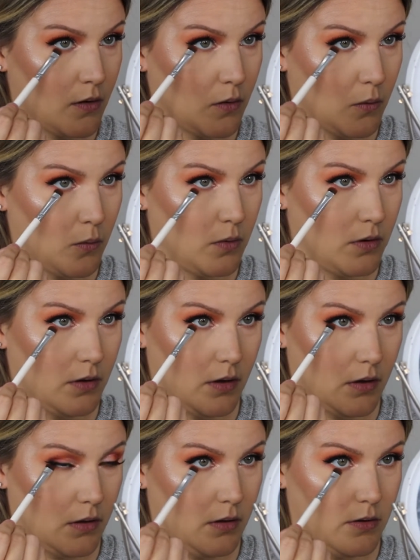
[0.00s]
Really
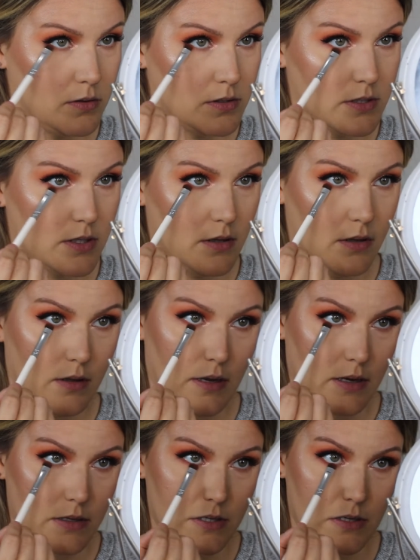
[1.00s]
close to the
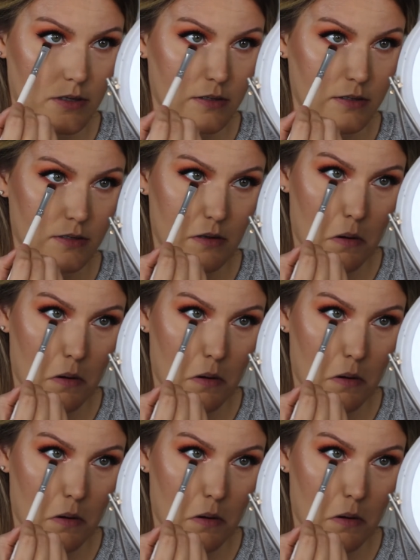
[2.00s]
lashes.